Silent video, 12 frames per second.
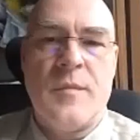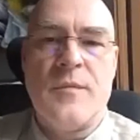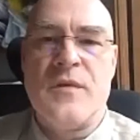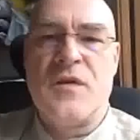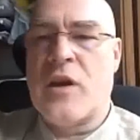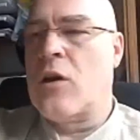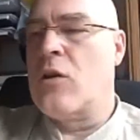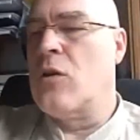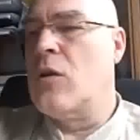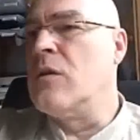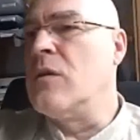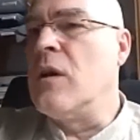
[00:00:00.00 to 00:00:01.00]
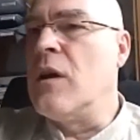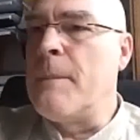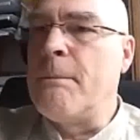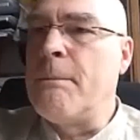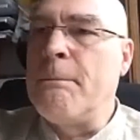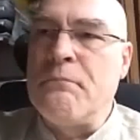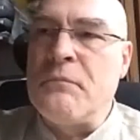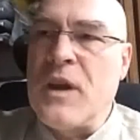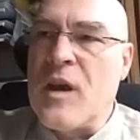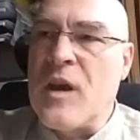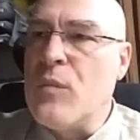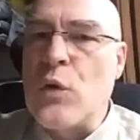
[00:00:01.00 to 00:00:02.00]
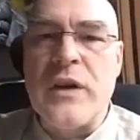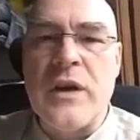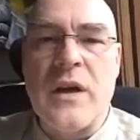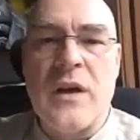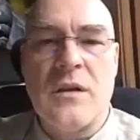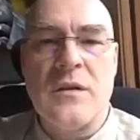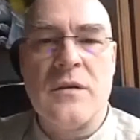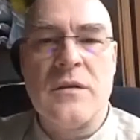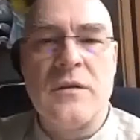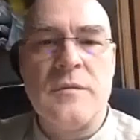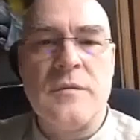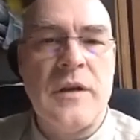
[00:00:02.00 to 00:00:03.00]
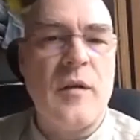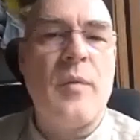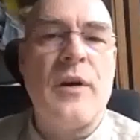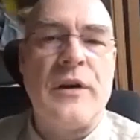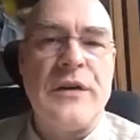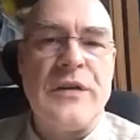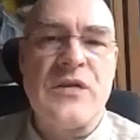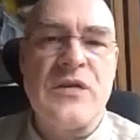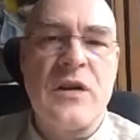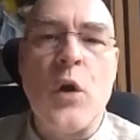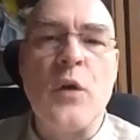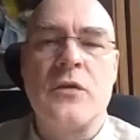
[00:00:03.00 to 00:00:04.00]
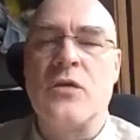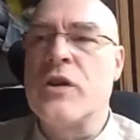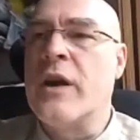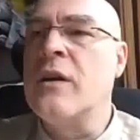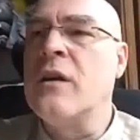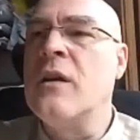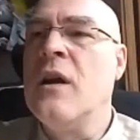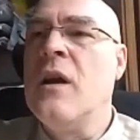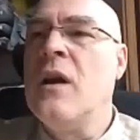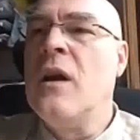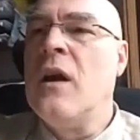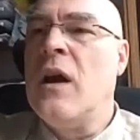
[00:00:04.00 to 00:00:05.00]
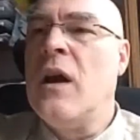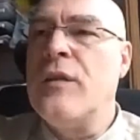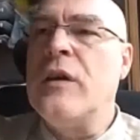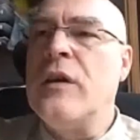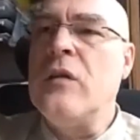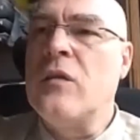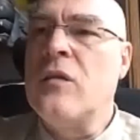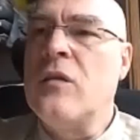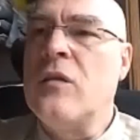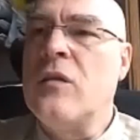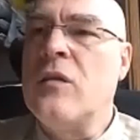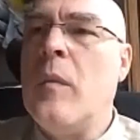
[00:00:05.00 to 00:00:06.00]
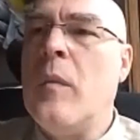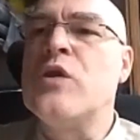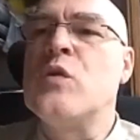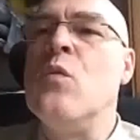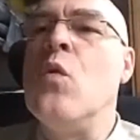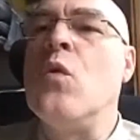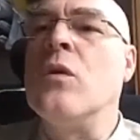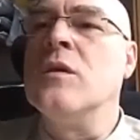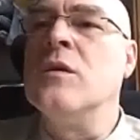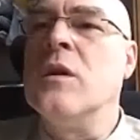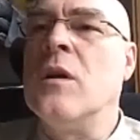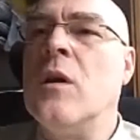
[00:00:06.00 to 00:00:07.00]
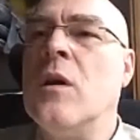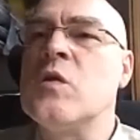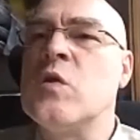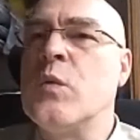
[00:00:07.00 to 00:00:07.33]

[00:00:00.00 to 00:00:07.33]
Ceylon, Cambodia, other parts closer to China, I think it's much more also